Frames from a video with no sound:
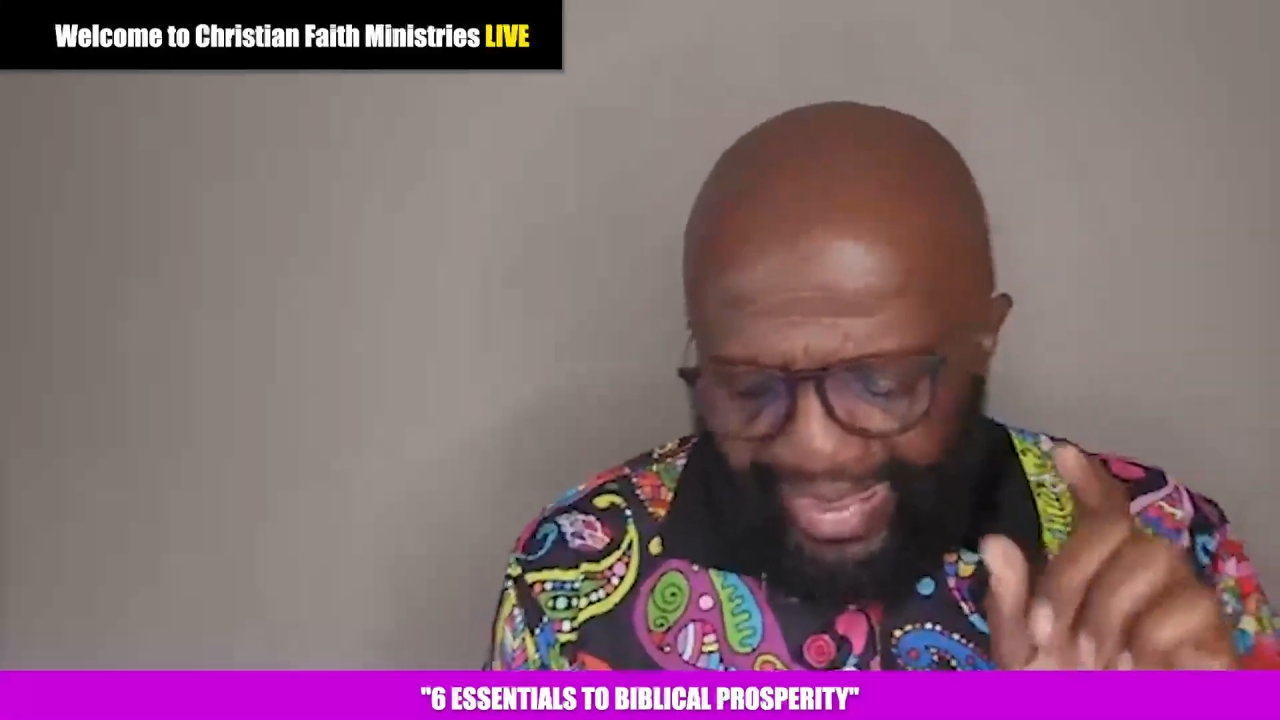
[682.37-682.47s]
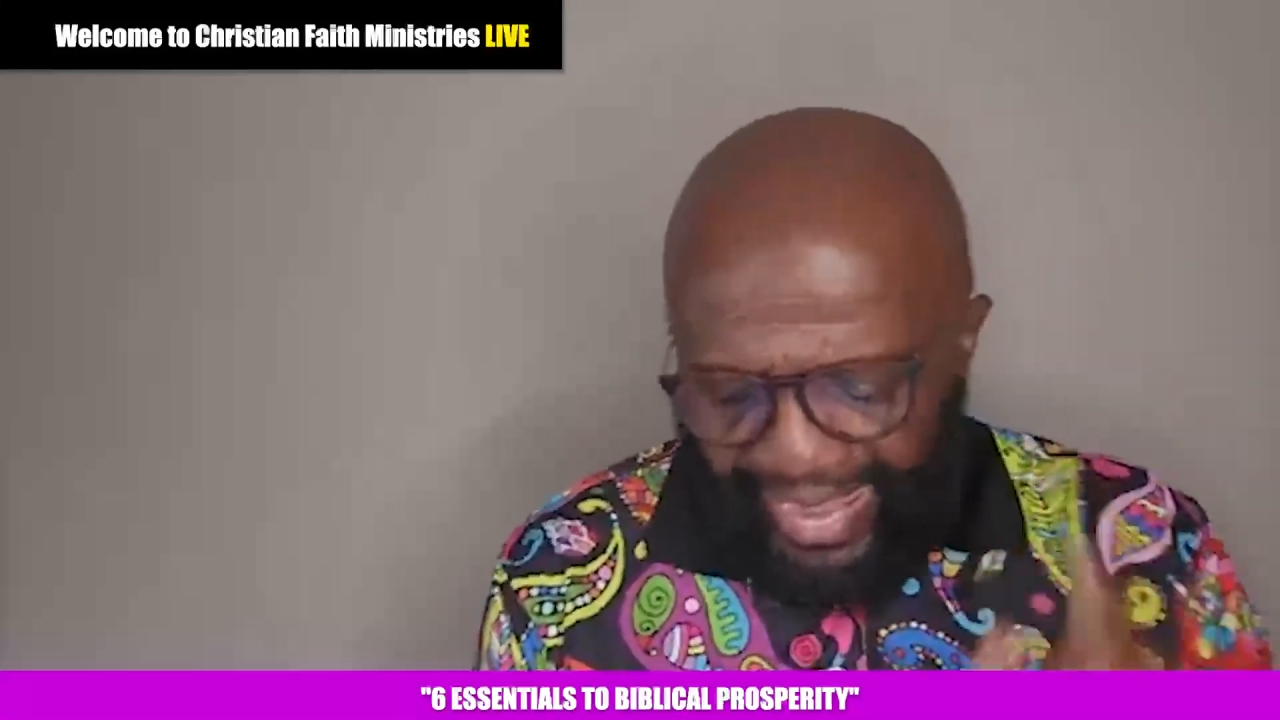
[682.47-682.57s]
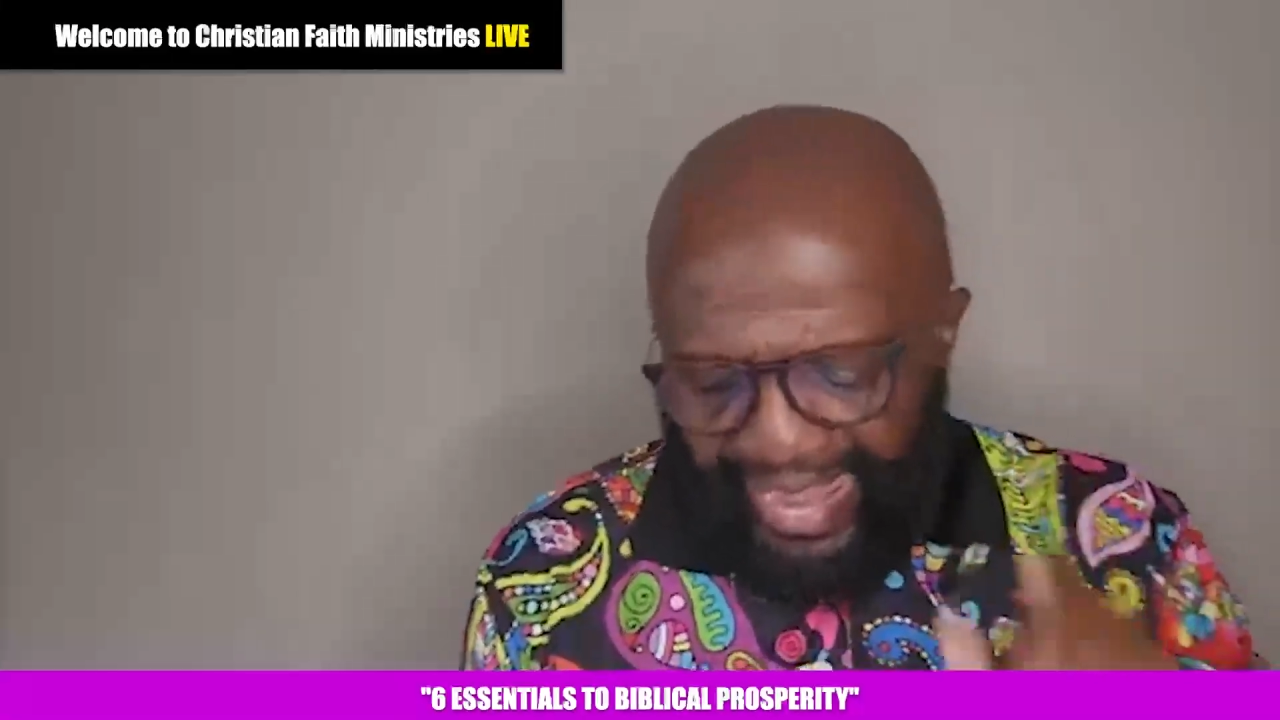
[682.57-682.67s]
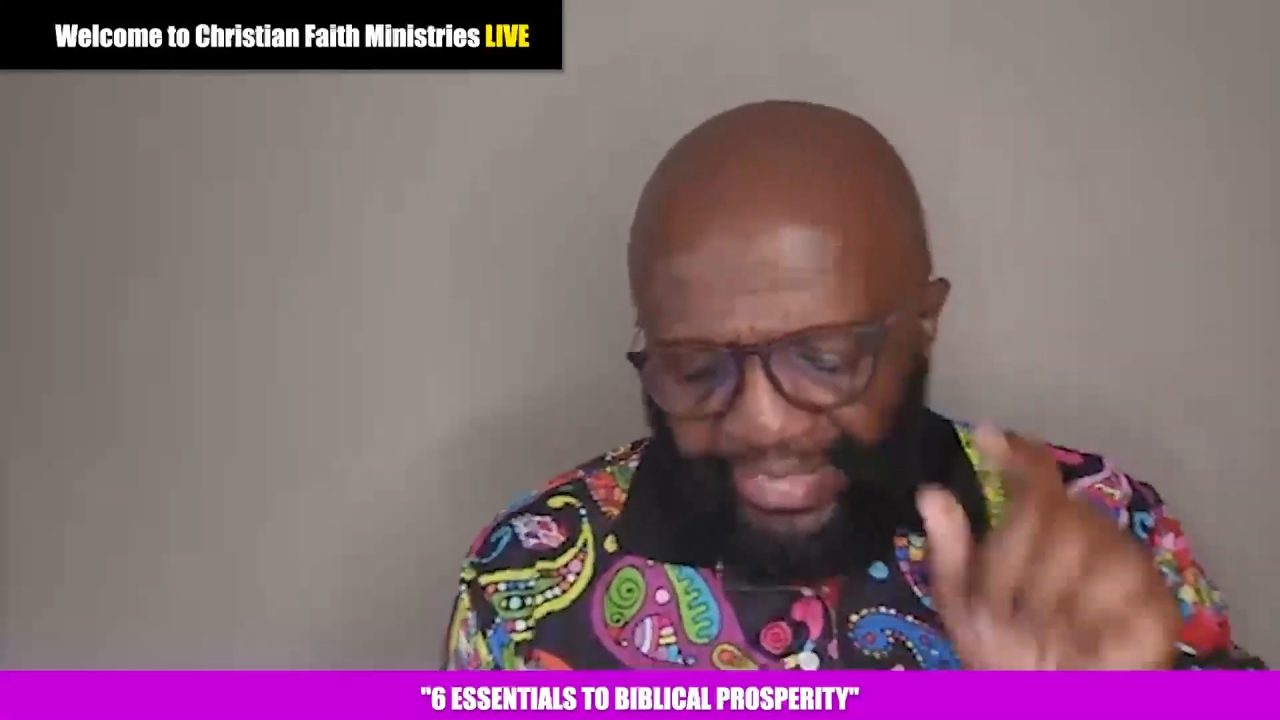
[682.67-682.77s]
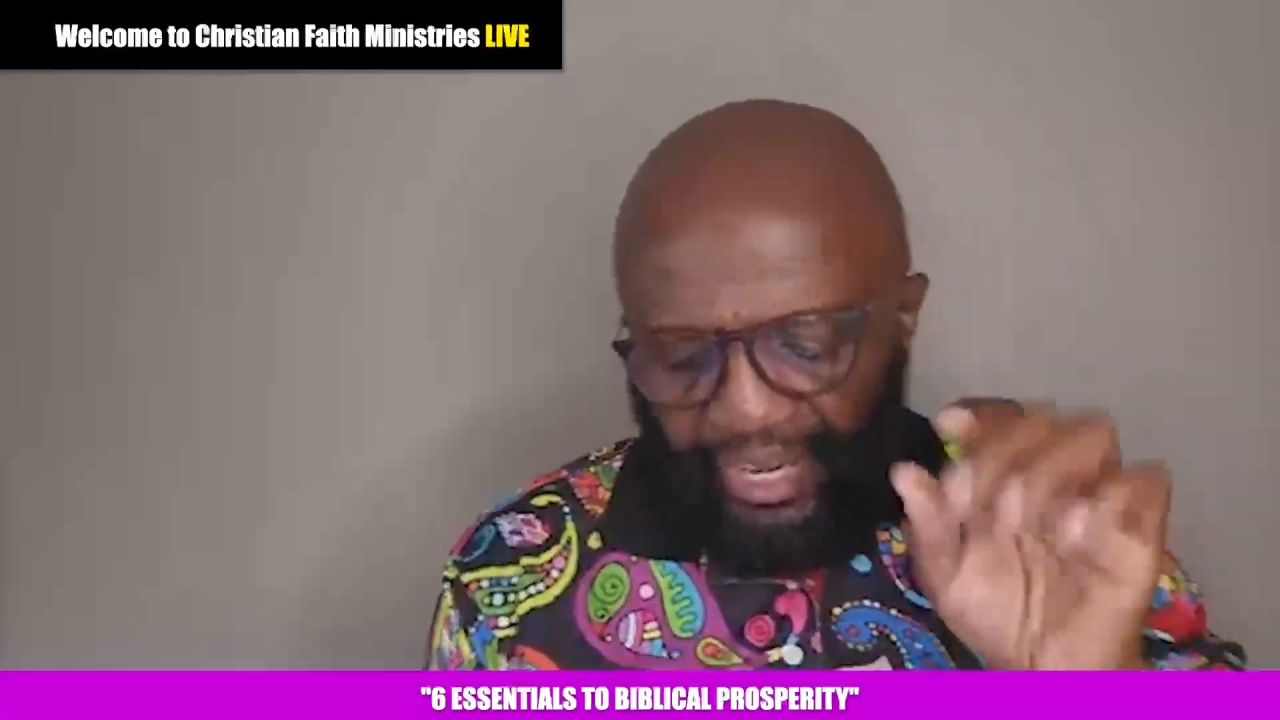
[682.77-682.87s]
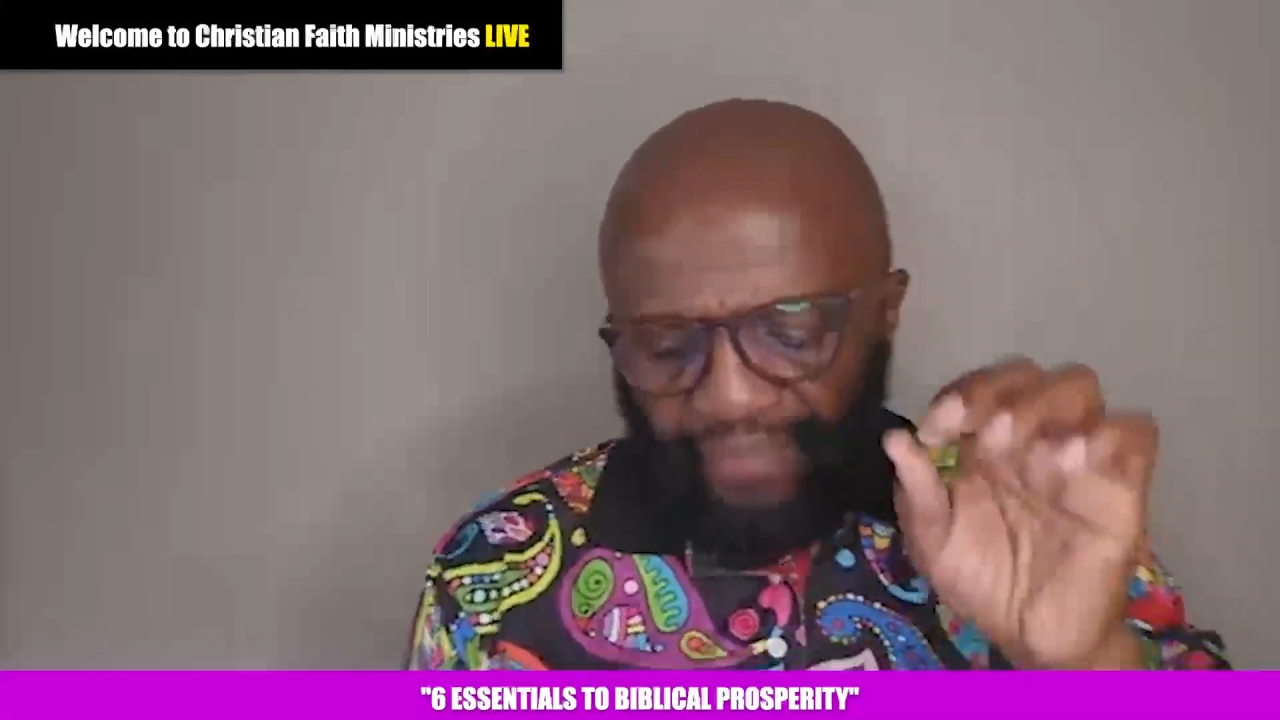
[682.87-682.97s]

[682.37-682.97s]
hand